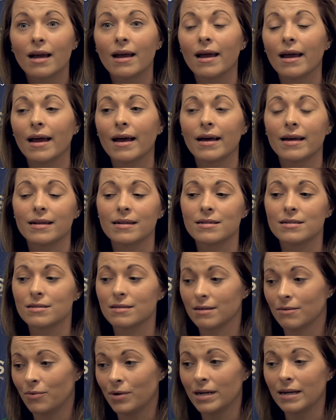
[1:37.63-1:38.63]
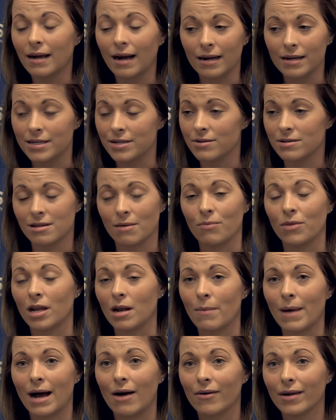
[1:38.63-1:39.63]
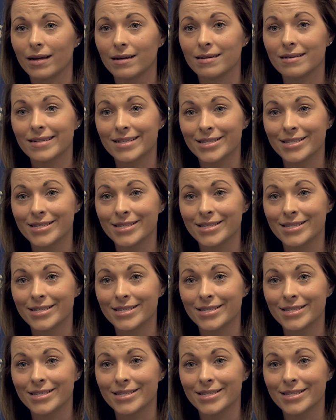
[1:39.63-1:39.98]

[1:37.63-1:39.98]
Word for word: And we got to do something about it.